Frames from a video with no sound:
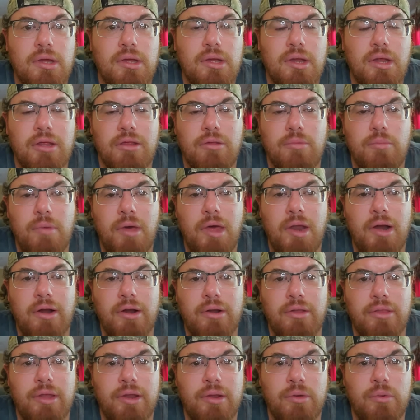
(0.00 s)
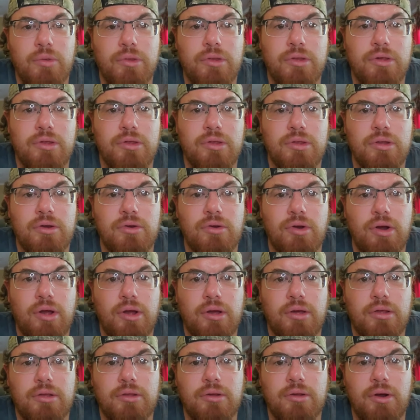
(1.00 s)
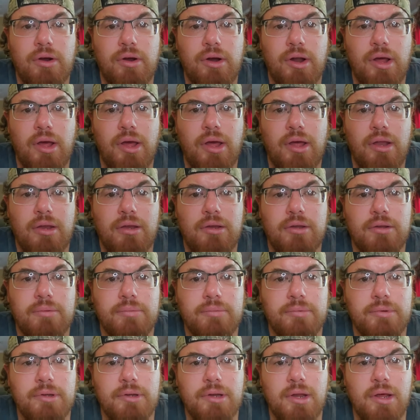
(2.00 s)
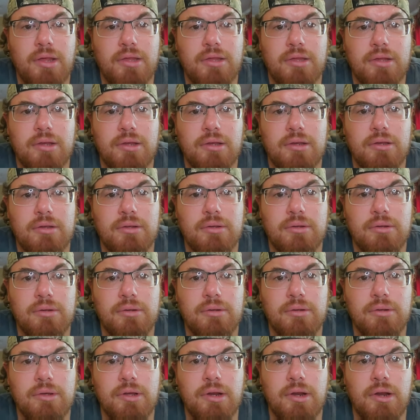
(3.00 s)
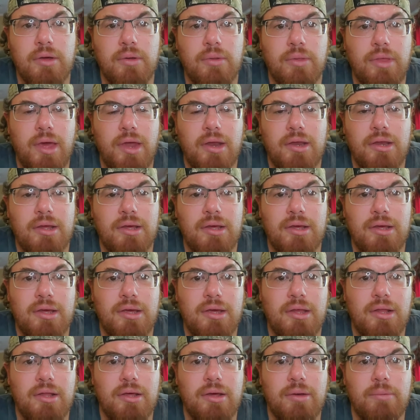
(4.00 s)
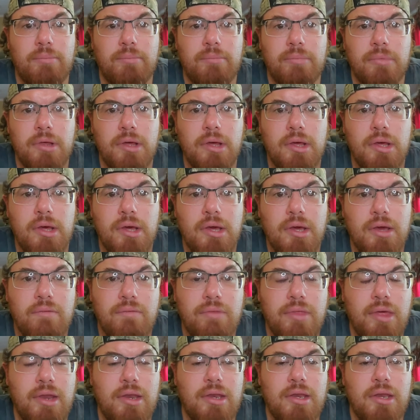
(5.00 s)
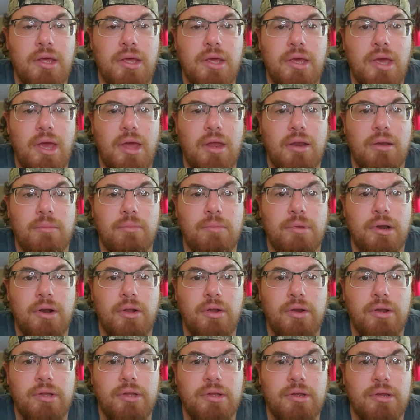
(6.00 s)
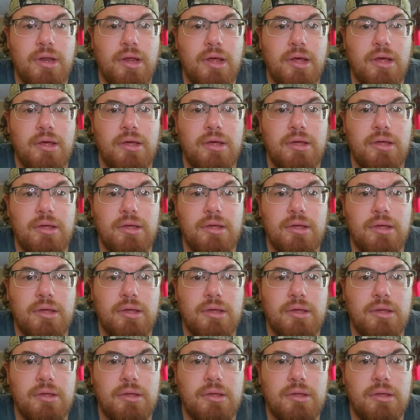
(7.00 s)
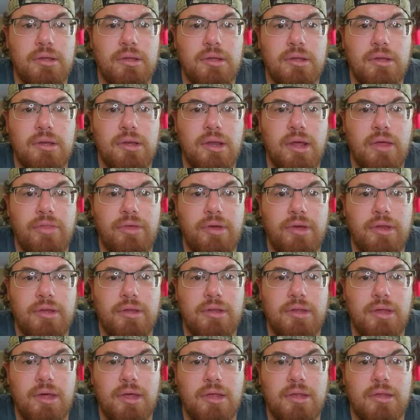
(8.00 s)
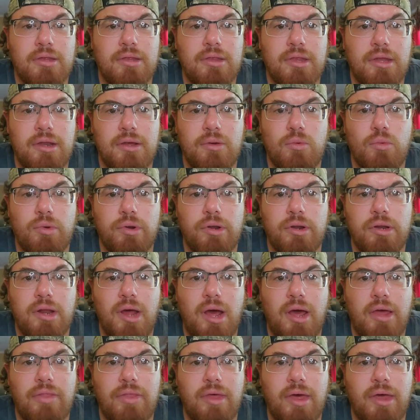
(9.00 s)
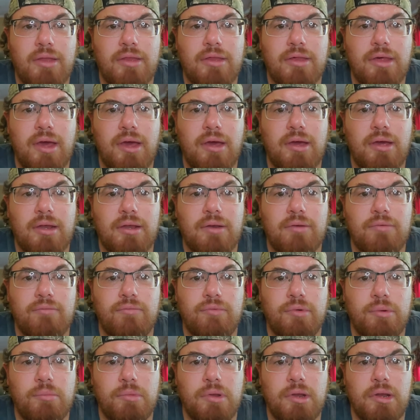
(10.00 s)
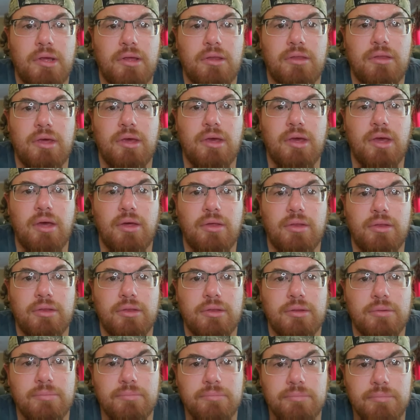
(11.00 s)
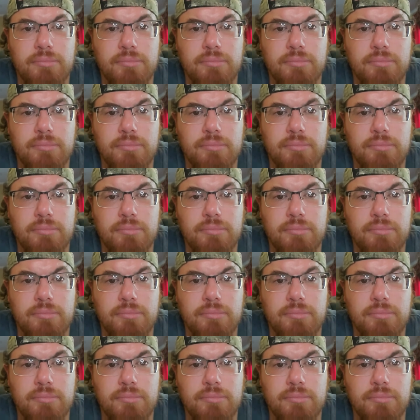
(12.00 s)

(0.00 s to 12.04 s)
It doesn't matter that he was using drugs or not. It doesn't. That didn't kill him. If that knee hadn't been on his neck, nothing says that he would have died that second from anything else.